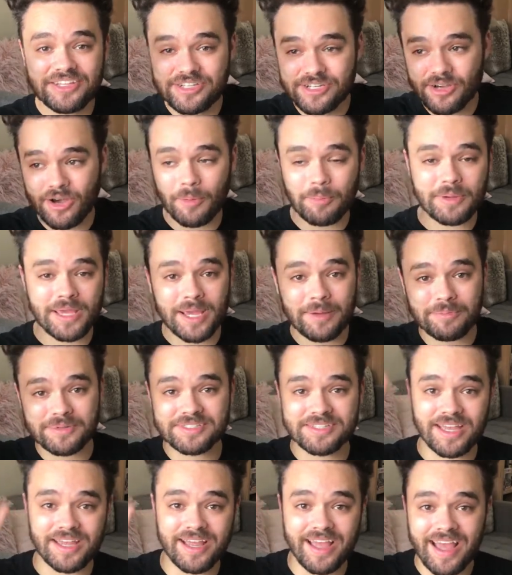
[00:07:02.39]
the
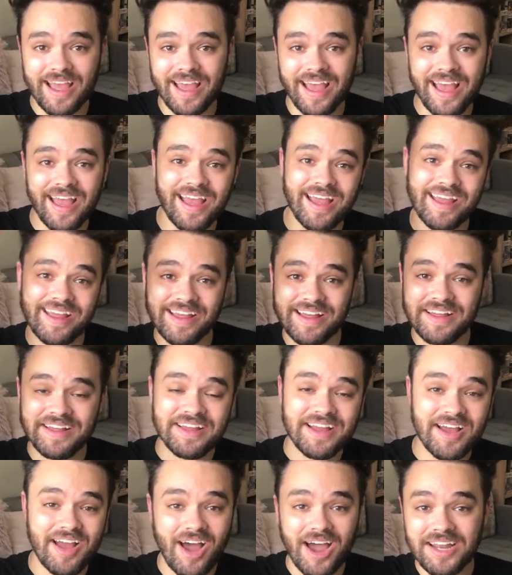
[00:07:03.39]
shopkeeper's like, hey,
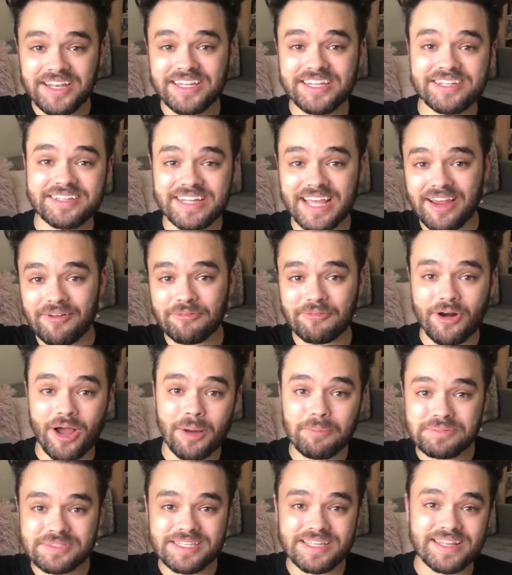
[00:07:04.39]
I didn't get
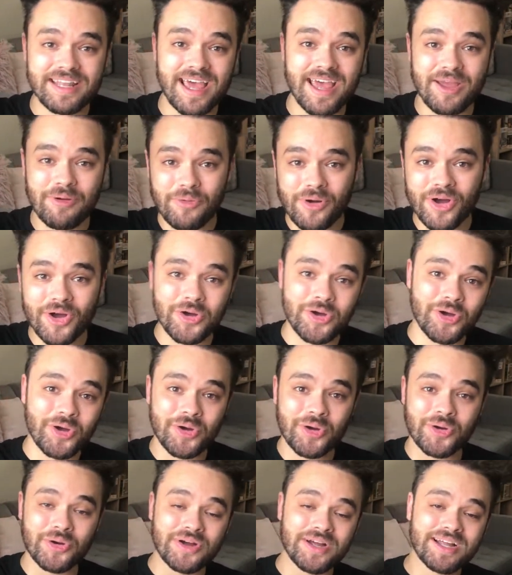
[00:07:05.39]
robbed today.
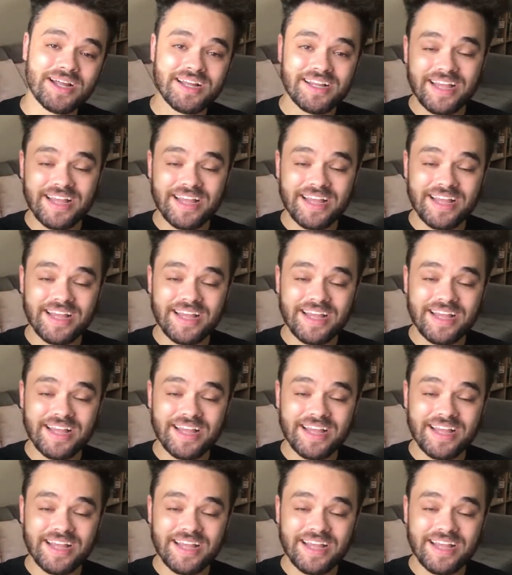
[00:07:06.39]
Woo!